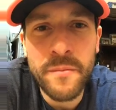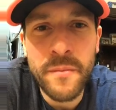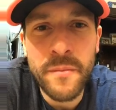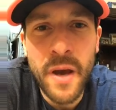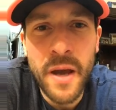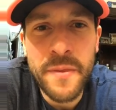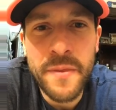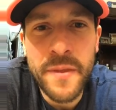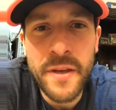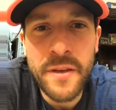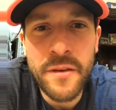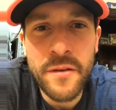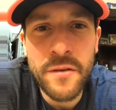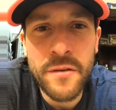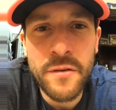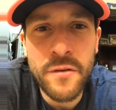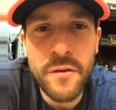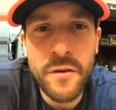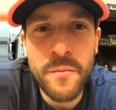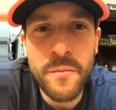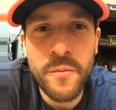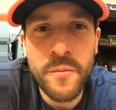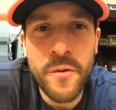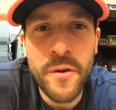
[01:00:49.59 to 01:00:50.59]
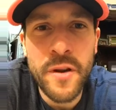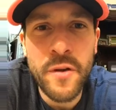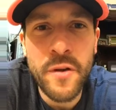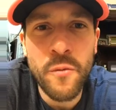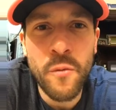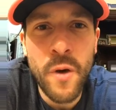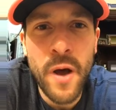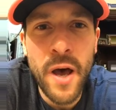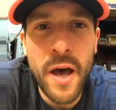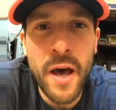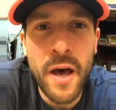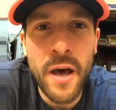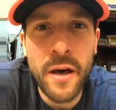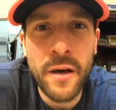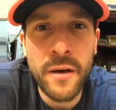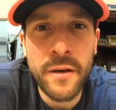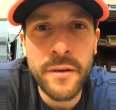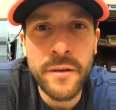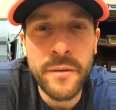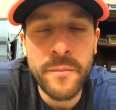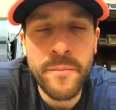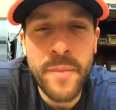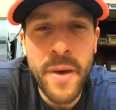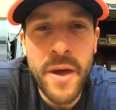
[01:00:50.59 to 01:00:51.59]
I think they're doing pretty well.
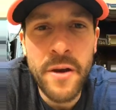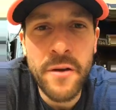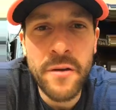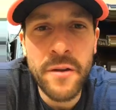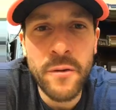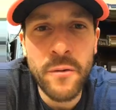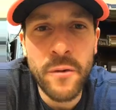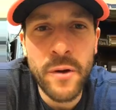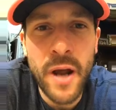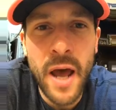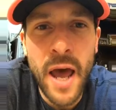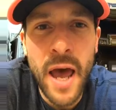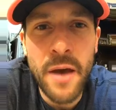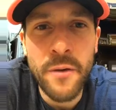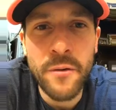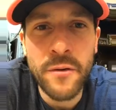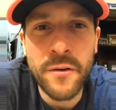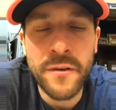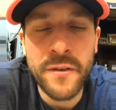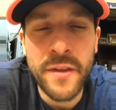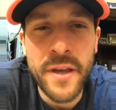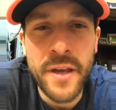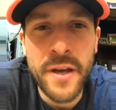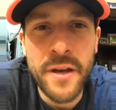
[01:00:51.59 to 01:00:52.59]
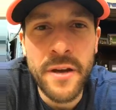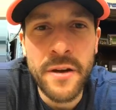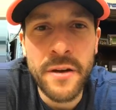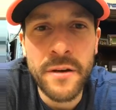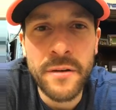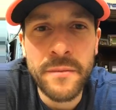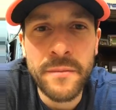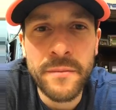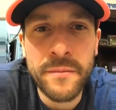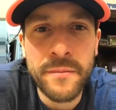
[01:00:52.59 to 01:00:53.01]
They're better than when I was there,